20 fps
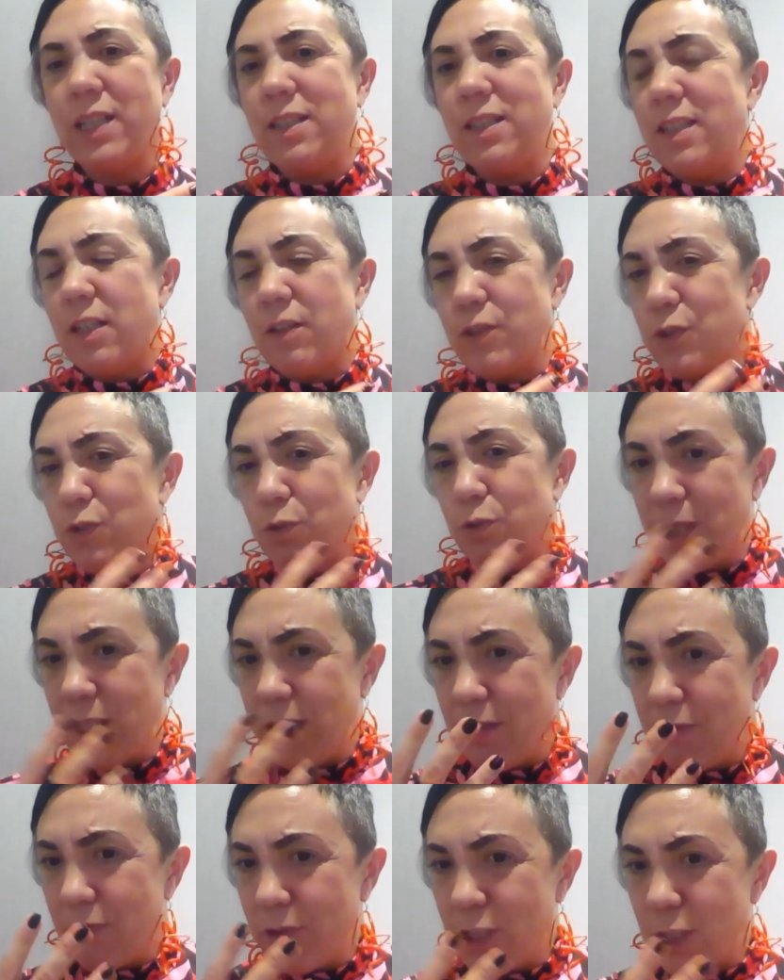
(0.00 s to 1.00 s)
There are so many
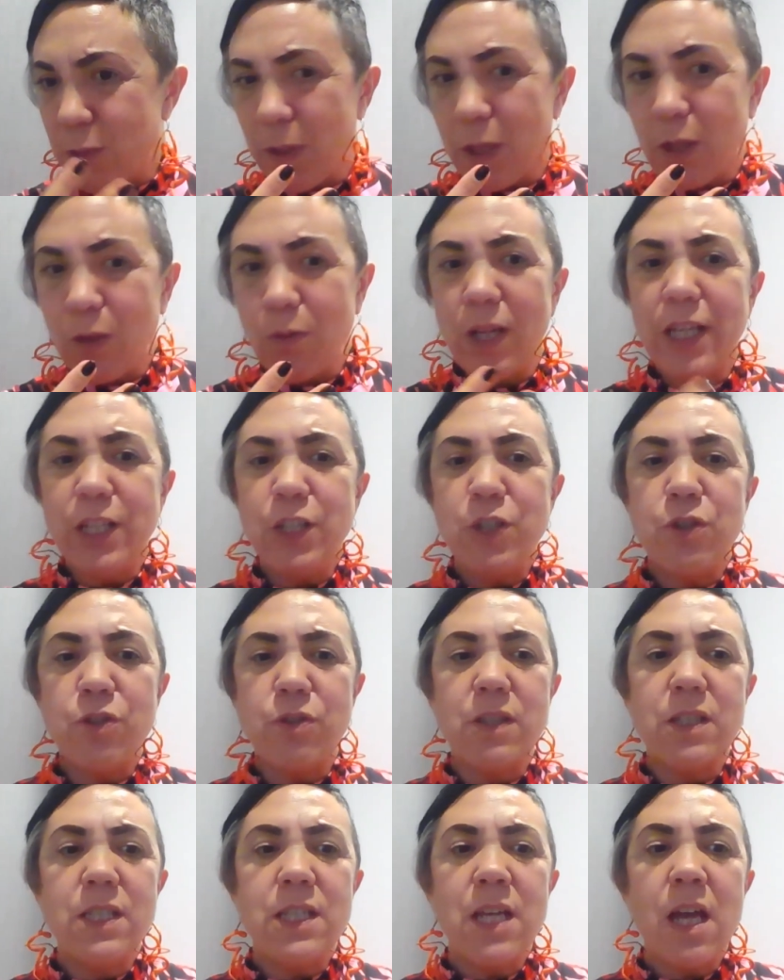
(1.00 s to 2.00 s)
different
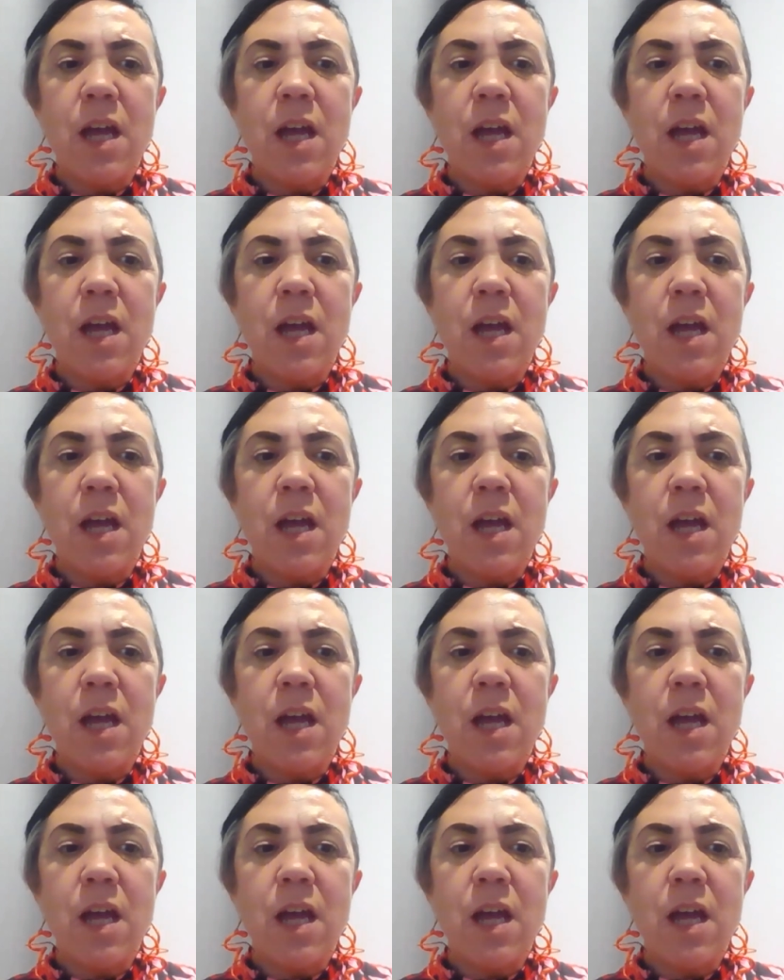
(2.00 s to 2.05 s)
speculations,